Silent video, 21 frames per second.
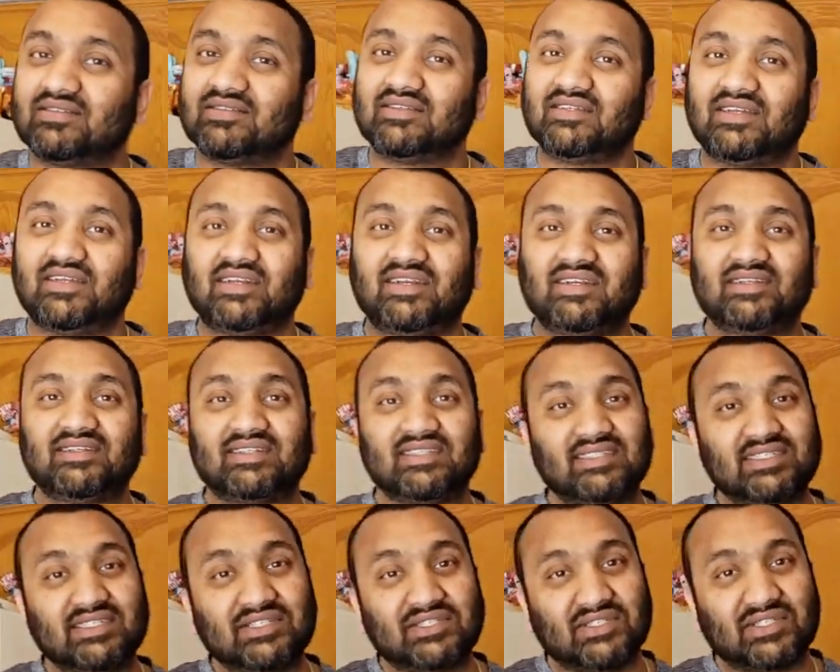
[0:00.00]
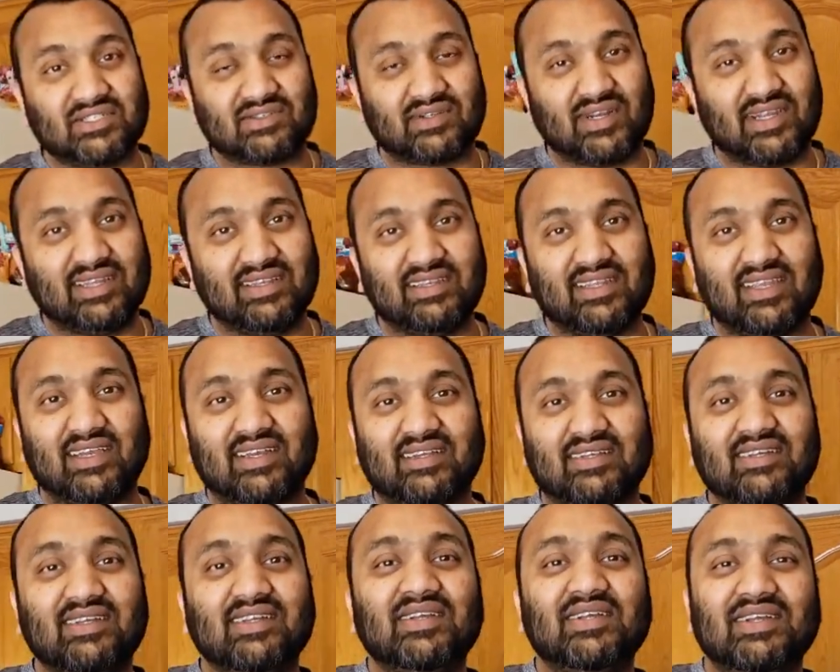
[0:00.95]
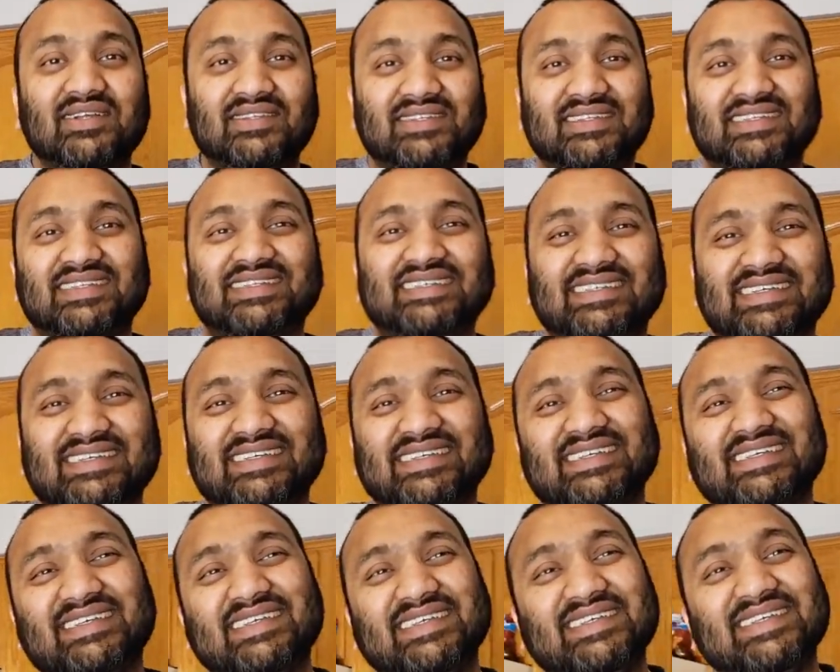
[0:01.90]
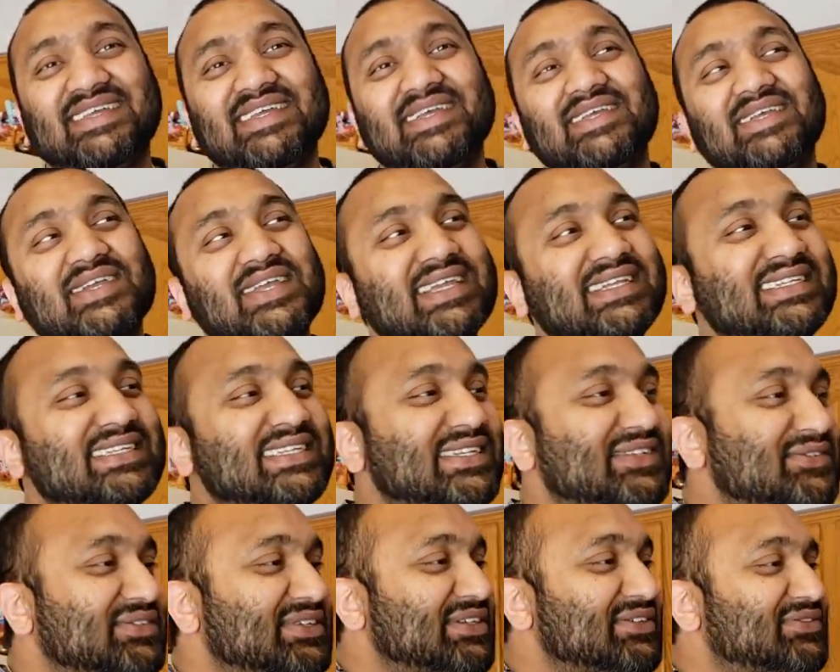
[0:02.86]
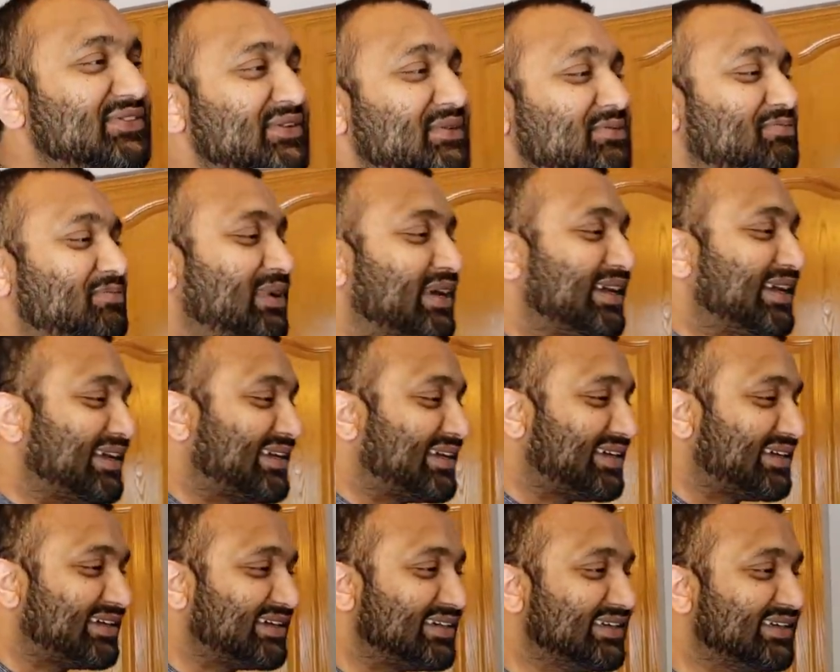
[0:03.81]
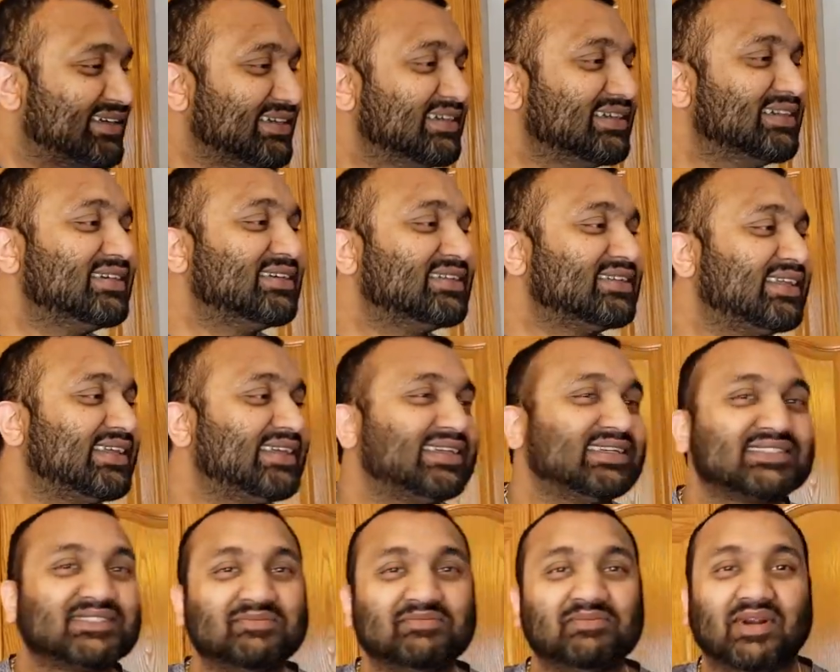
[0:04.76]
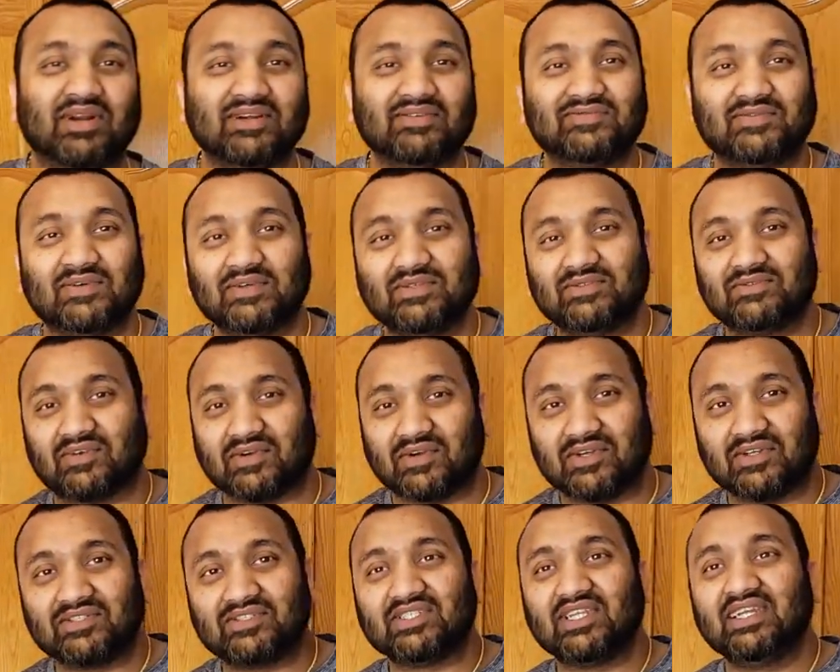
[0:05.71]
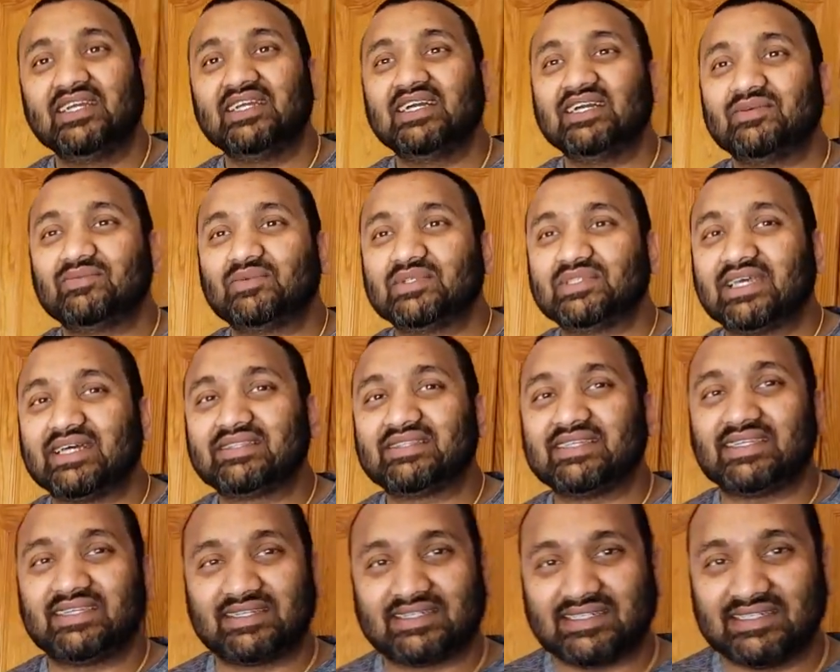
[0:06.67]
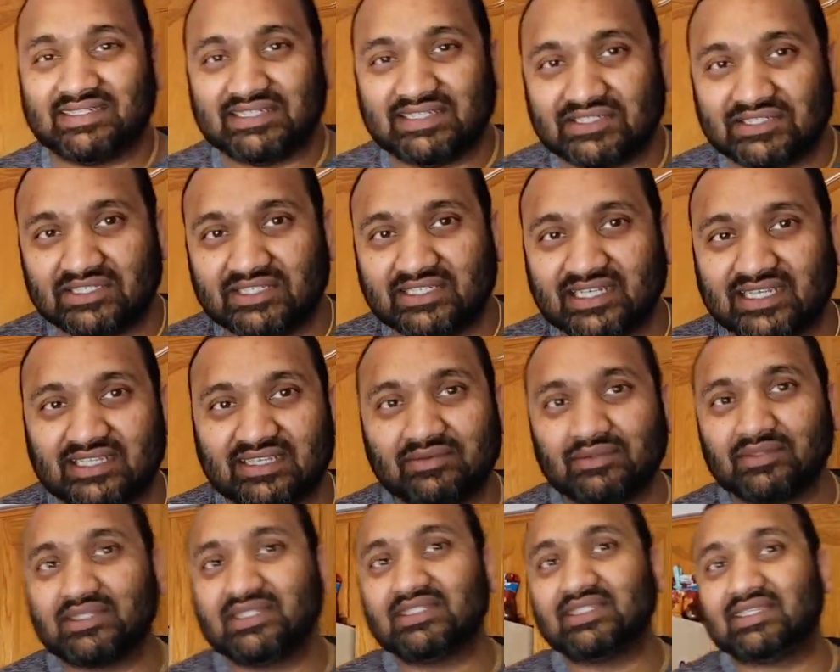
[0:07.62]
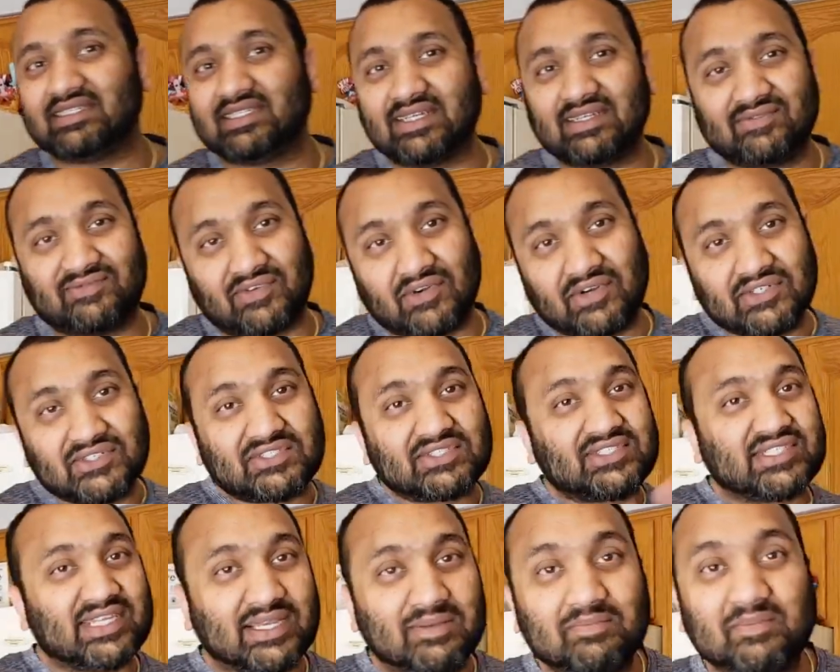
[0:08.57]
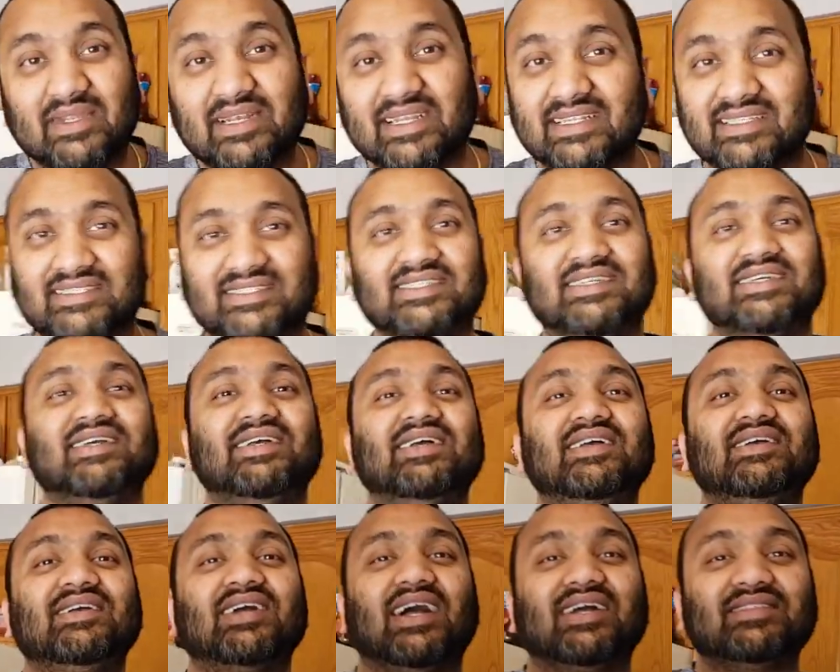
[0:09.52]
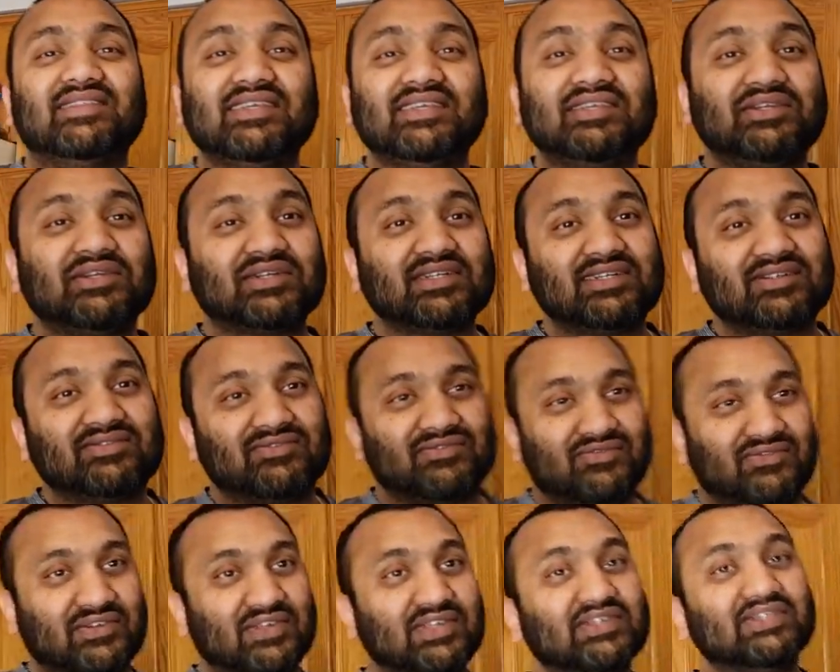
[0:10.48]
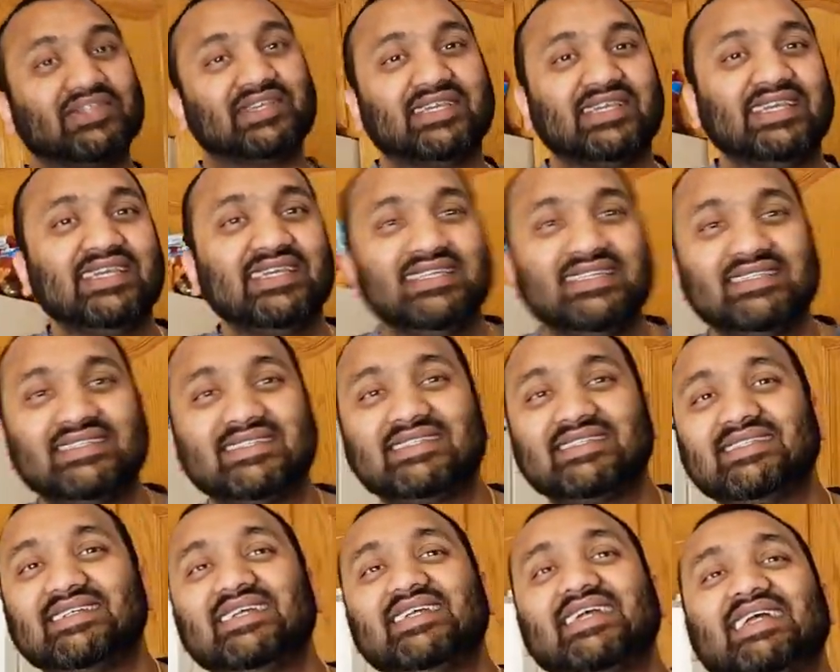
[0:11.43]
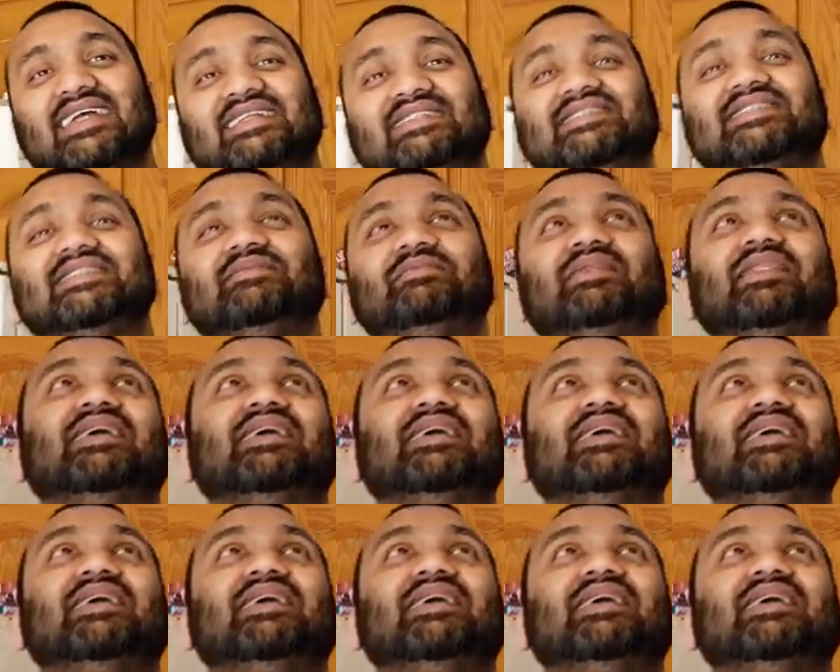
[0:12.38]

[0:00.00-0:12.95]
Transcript: conditioning. Air conditioning, all right? The way. Yeah. And even if you pick, like, a smartphone first, without the air conditioning, I think within the first 10 minutes, I think you're going to feel the heat. Yeah. And you're going to be,